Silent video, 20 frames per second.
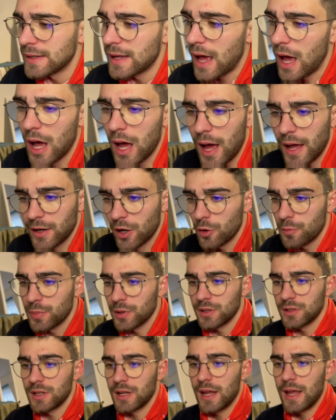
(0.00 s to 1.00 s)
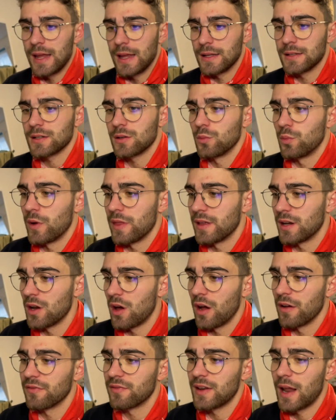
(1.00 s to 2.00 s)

and opened it with a knife.